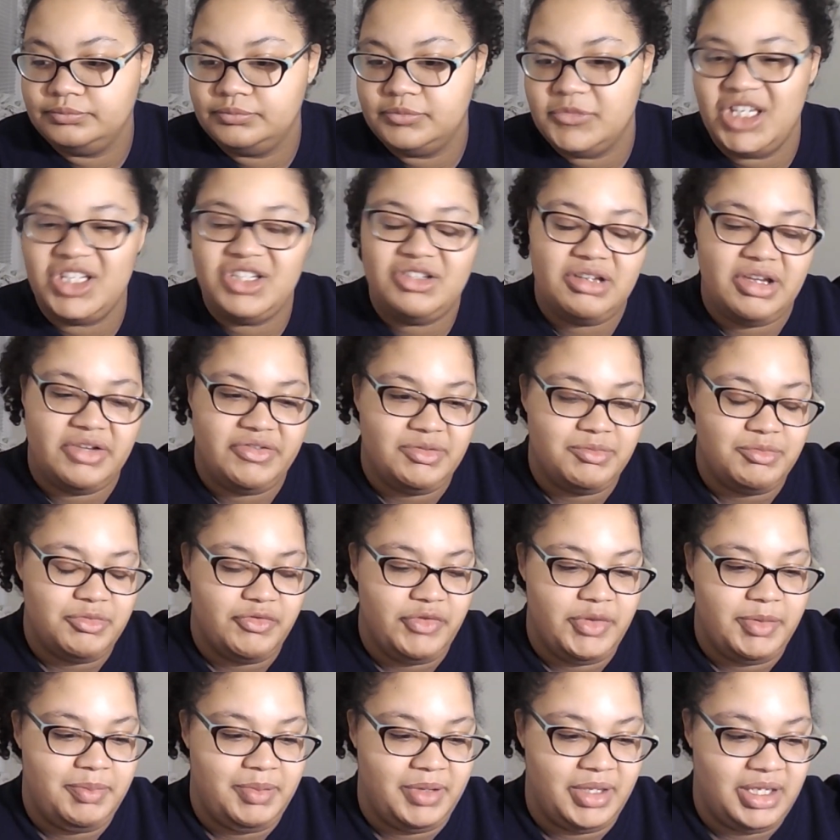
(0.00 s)
I do have a
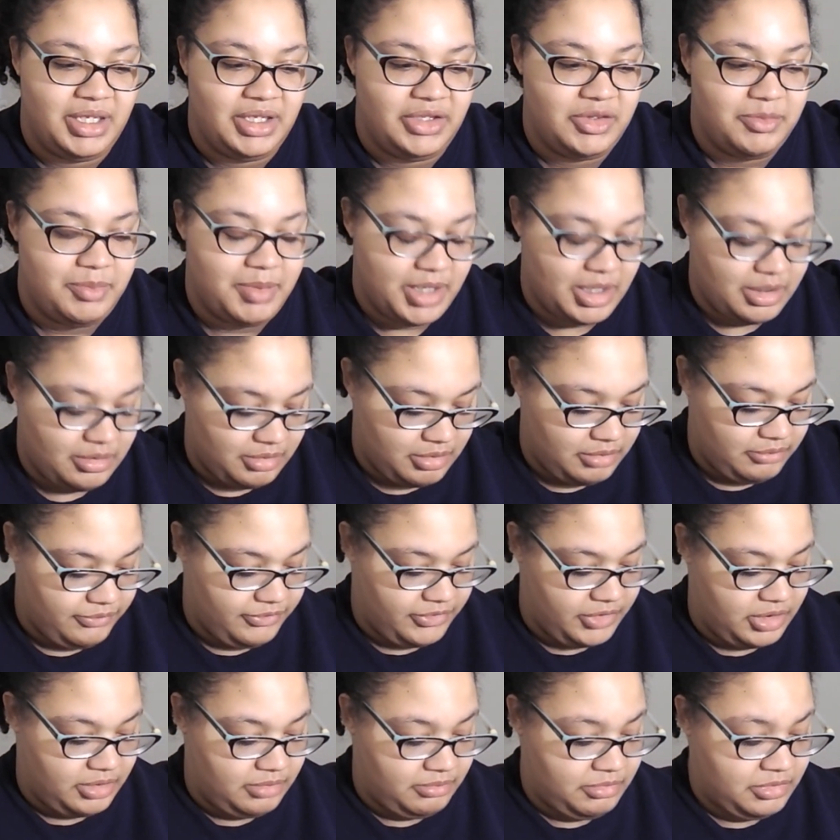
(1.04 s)
movie playing in the background
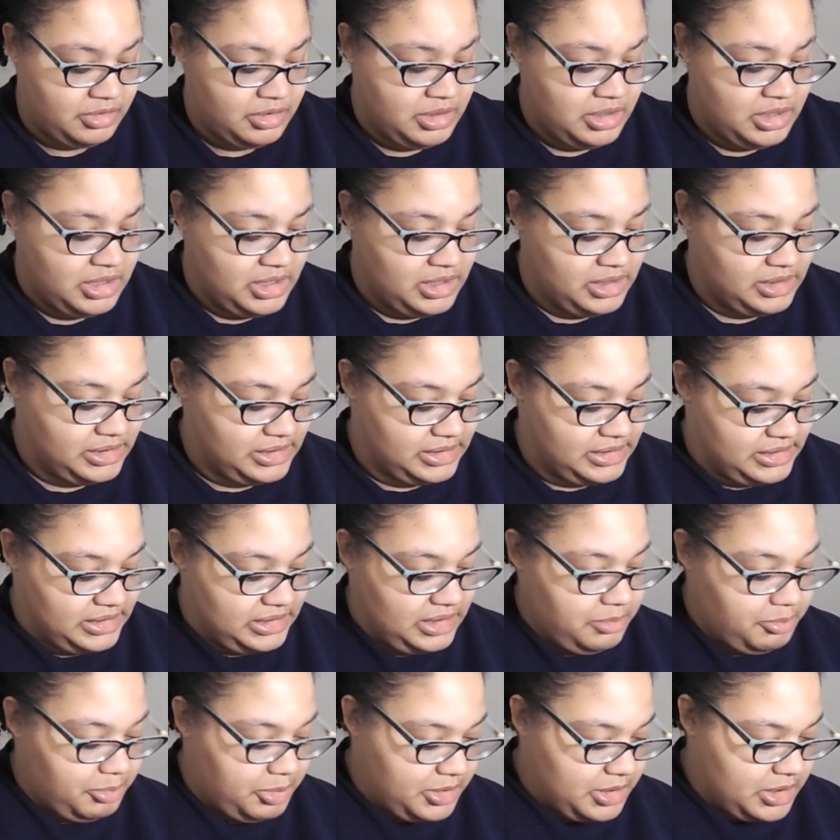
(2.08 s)
for him to
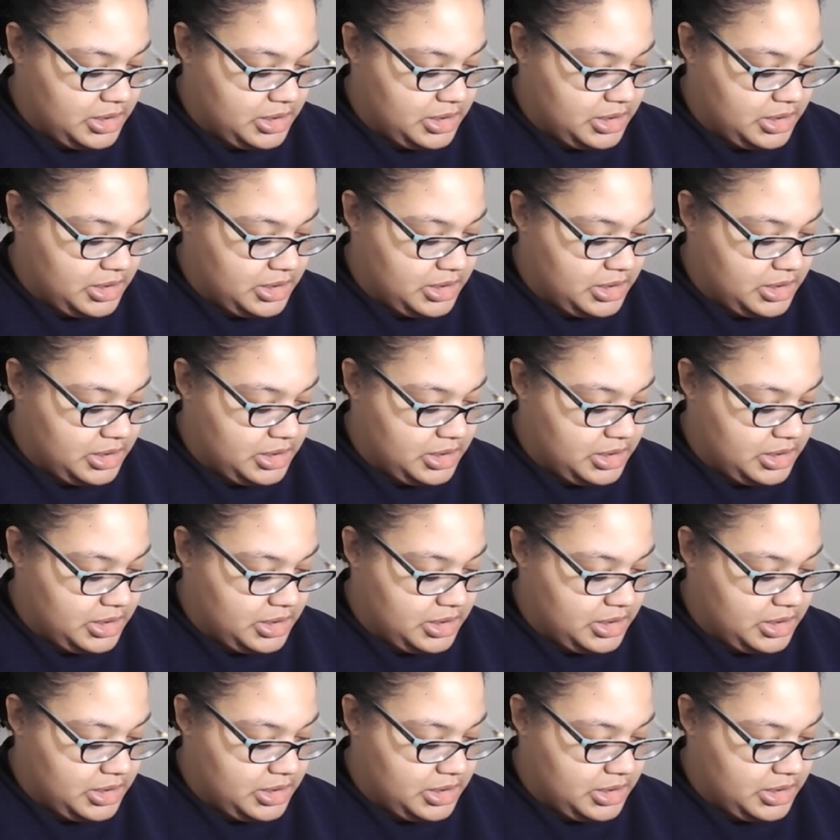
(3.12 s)
sleep.